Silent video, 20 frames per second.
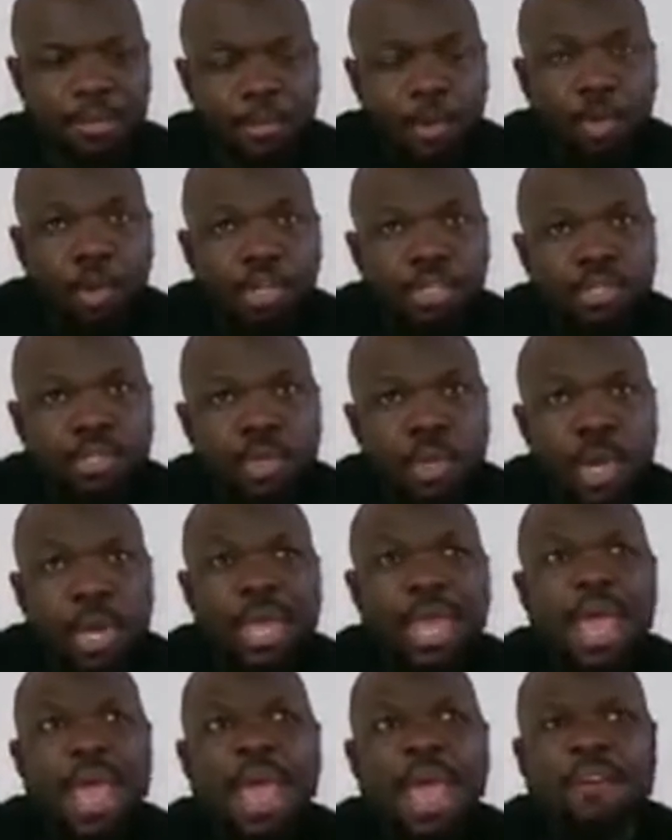Because
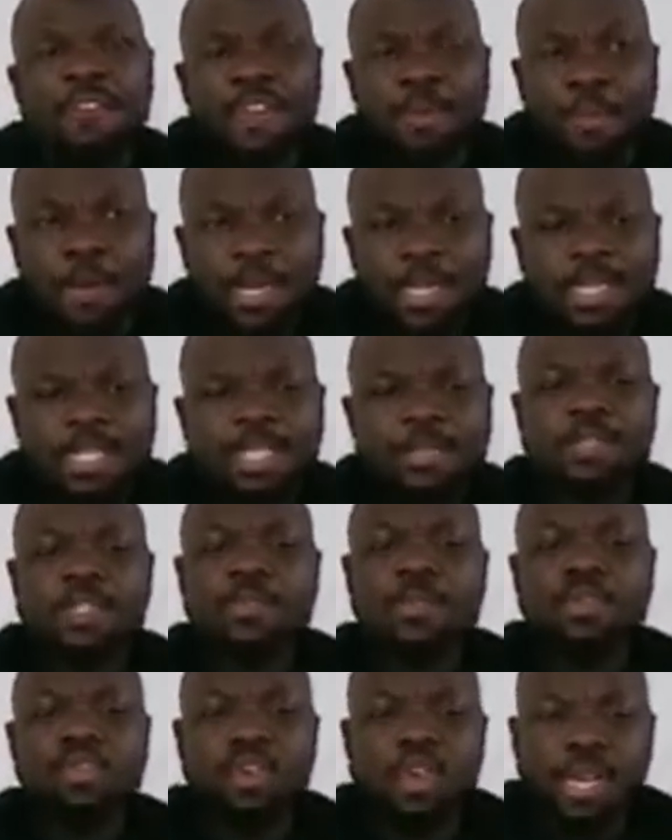everybody seems
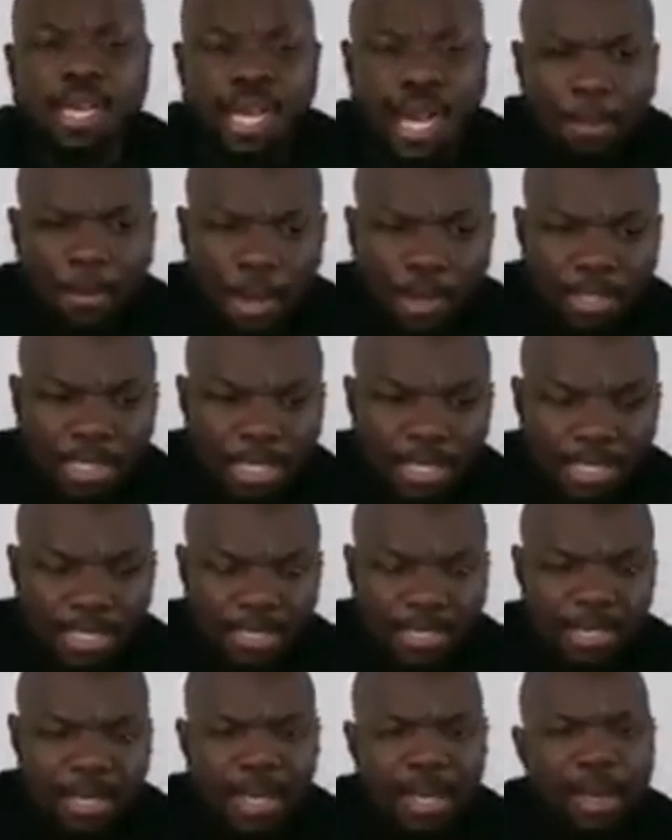to be talking about
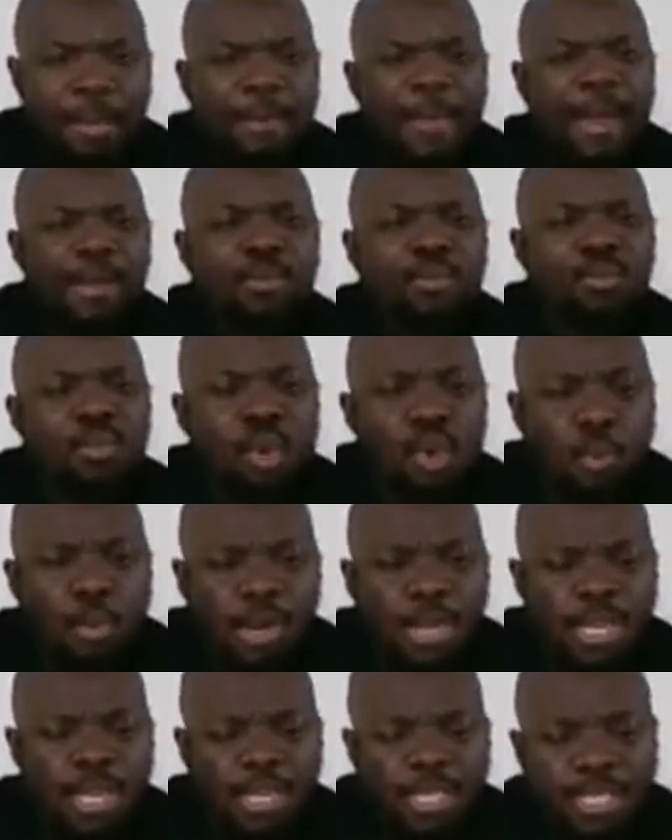it, but
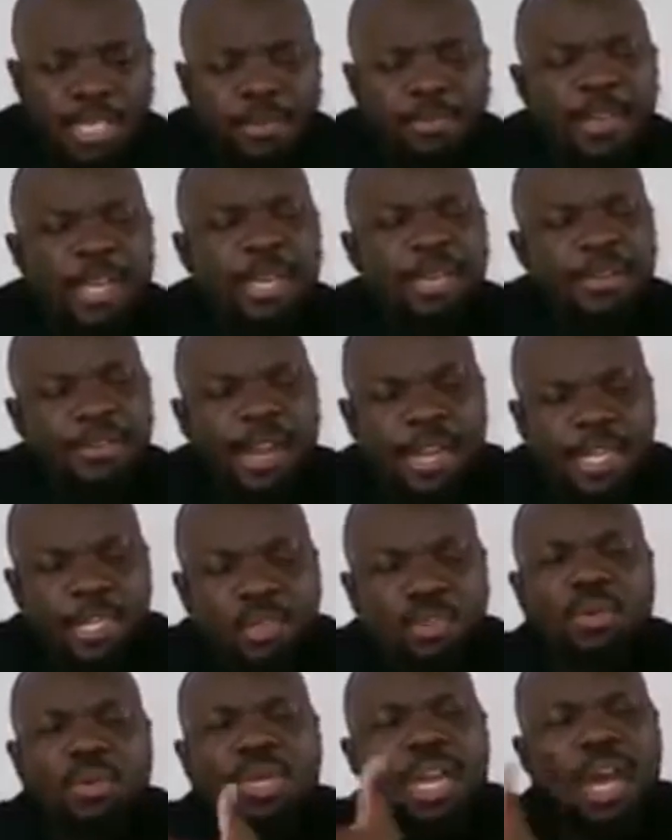nobody is giving
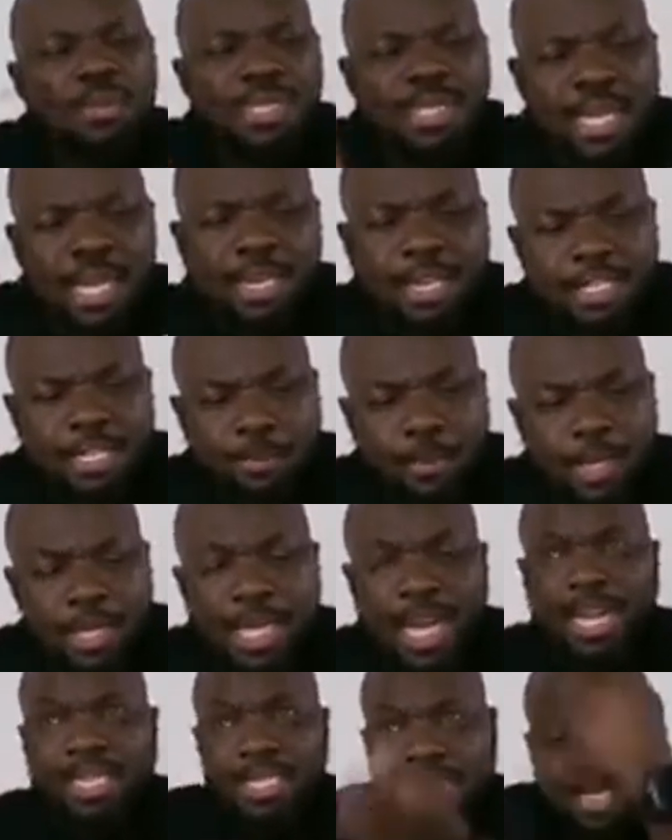credit to Loud Silence
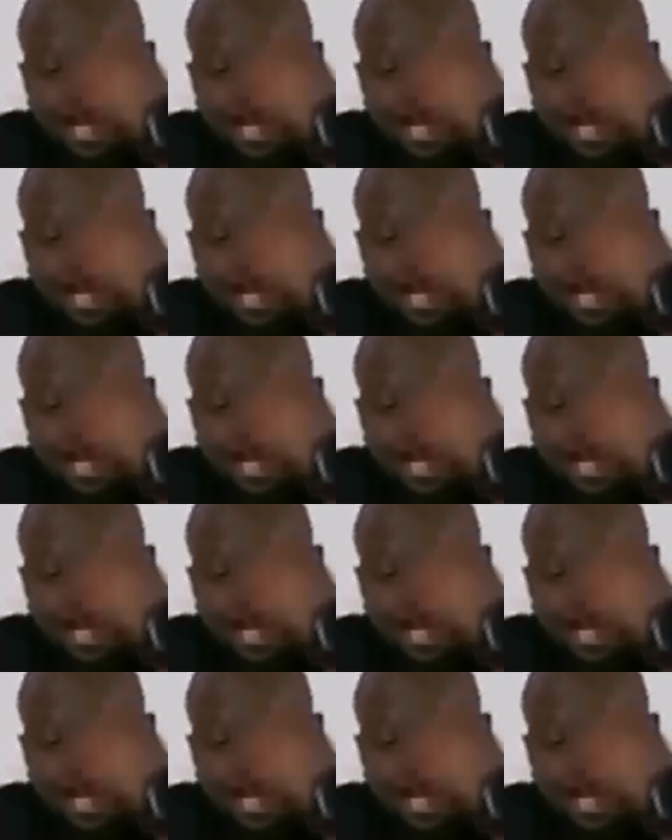Media.